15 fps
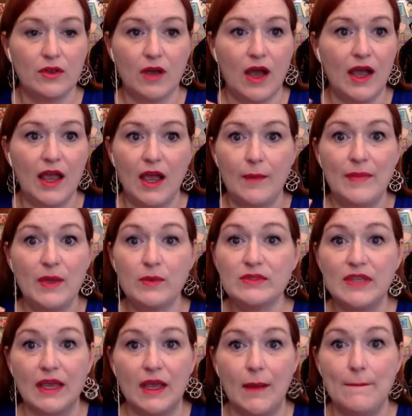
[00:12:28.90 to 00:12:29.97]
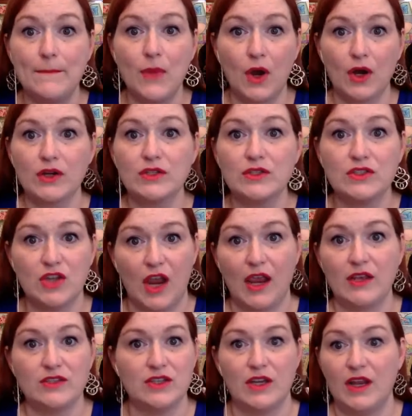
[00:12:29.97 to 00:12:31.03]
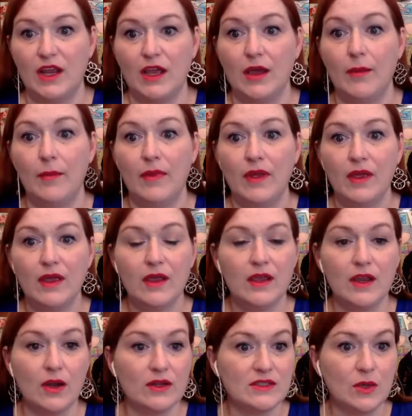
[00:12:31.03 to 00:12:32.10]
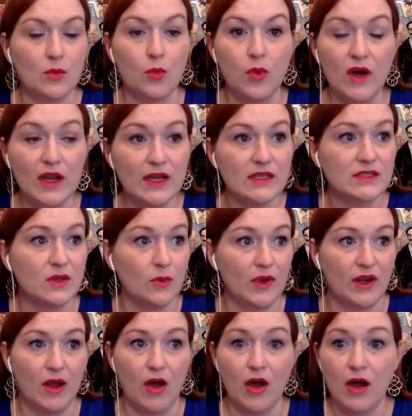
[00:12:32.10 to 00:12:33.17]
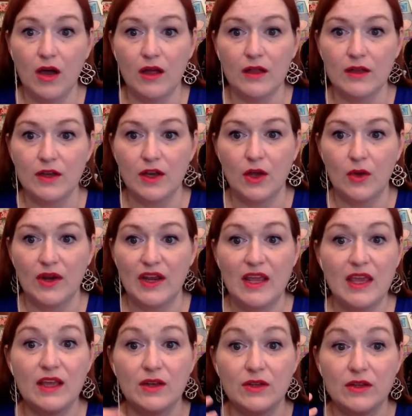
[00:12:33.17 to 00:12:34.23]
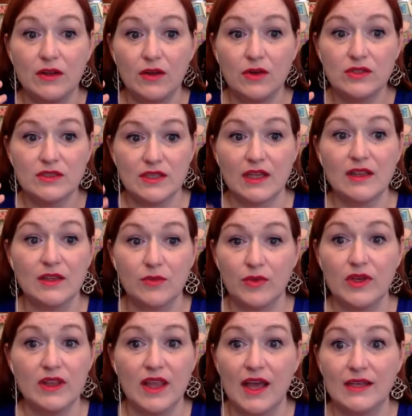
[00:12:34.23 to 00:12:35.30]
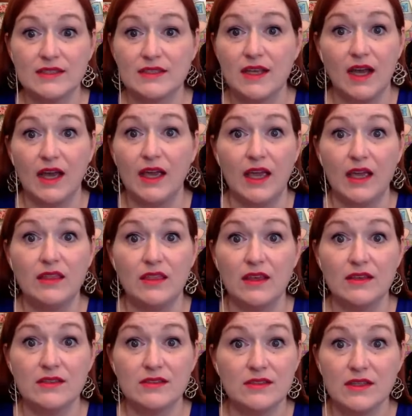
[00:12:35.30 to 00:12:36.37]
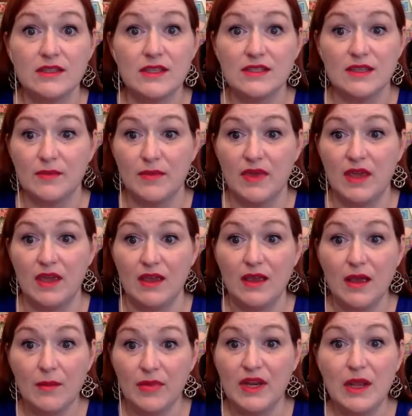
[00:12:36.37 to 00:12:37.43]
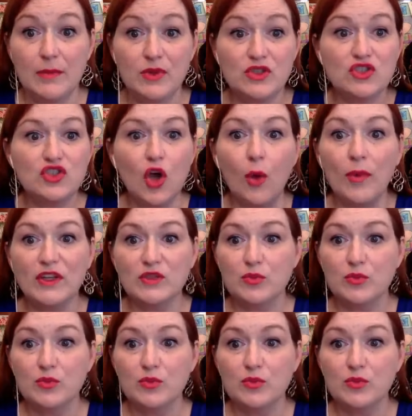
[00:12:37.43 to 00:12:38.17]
I, I mean, it was like a marked change in him, you know, I was like, what is going on? You know, and he had suddenly realized, I hate this, this isn't me, but he had put so much